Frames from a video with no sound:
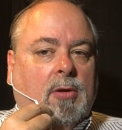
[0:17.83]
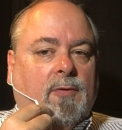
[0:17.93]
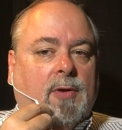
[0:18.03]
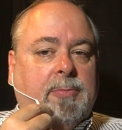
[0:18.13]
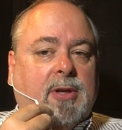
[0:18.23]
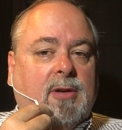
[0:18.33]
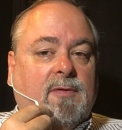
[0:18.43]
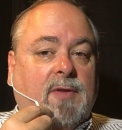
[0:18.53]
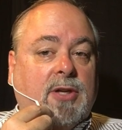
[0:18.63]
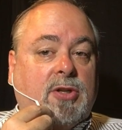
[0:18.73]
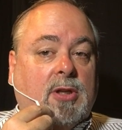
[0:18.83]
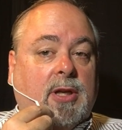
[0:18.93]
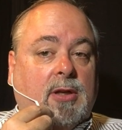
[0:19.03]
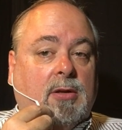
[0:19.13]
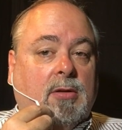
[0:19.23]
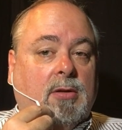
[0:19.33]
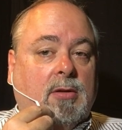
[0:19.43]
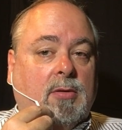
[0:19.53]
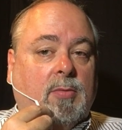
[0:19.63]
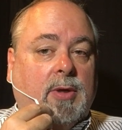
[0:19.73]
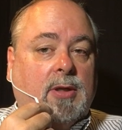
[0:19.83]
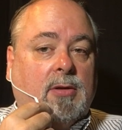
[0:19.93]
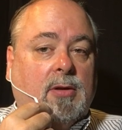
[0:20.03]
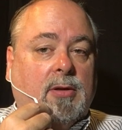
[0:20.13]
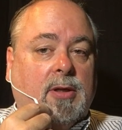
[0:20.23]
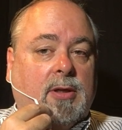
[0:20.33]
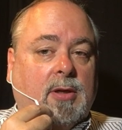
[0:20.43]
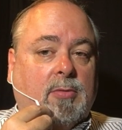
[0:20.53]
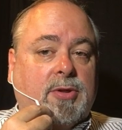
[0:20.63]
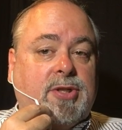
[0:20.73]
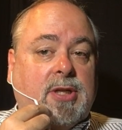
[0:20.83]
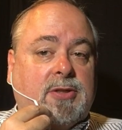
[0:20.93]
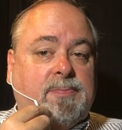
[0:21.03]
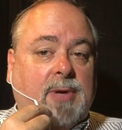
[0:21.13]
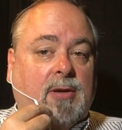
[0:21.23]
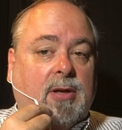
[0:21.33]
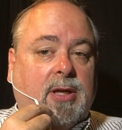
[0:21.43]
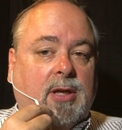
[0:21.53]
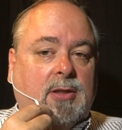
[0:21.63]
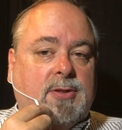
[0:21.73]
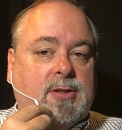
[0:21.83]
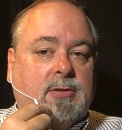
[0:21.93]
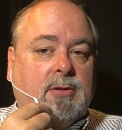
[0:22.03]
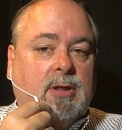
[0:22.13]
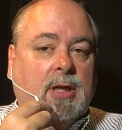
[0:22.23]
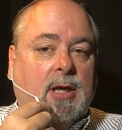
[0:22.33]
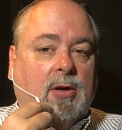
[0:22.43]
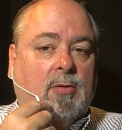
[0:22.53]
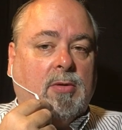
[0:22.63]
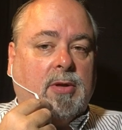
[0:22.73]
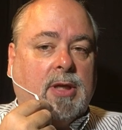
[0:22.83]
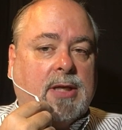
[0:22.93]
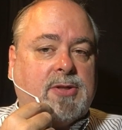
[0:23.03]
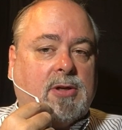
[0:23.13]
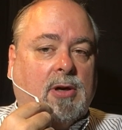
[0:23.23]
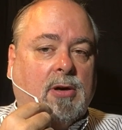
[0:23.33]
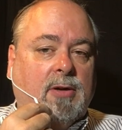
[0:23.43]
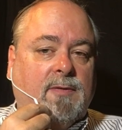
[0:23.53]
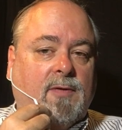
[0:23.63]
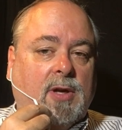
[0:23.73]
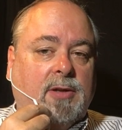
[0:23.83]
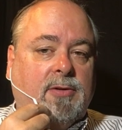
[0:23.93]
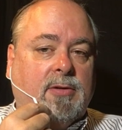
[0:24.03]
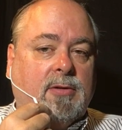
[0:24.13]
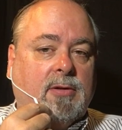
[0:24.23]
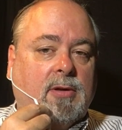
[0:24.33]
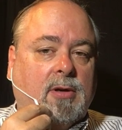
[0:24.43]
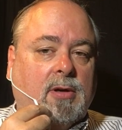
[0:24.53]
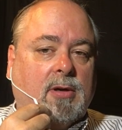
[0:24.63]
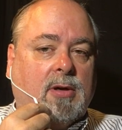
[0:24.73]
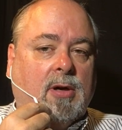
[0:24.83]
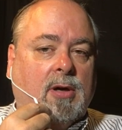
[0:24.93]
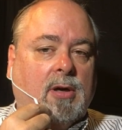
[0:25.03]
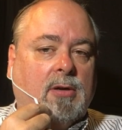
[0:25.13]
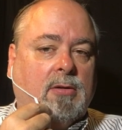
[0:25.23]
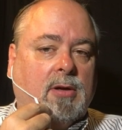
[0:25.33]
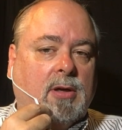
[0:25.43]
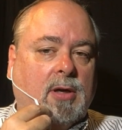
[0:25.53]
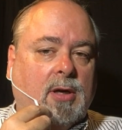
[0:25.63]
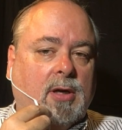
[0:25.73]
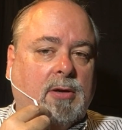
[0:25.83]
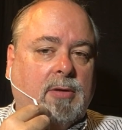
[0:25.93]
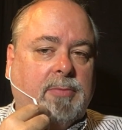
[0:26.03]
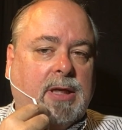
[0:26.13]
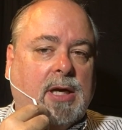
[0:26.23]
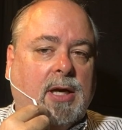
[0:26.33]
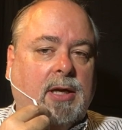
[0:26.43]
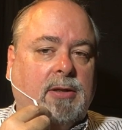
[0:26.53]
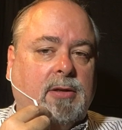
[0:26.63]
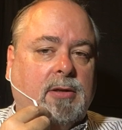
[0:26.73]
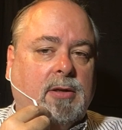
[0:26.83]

From the confession letter, we learned that there were six barricades. Now, that's a car in front, a car uh, behind,